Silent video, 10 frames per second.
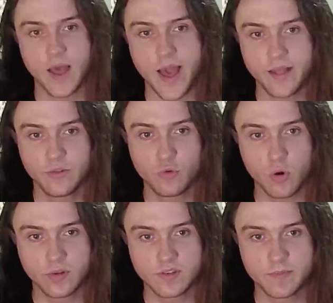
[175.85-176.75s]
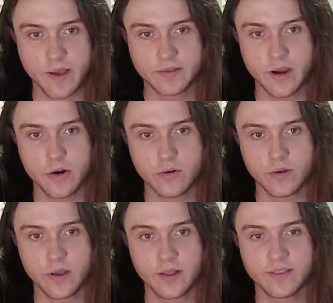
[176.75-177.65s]
And what is better,
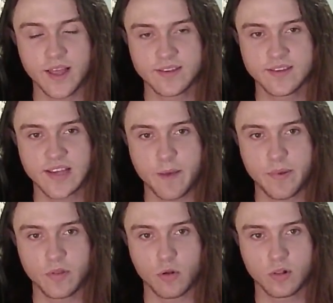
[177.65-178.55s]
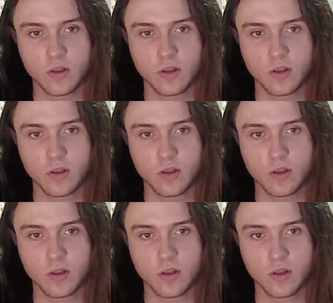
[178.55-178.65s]
it doesn't happen only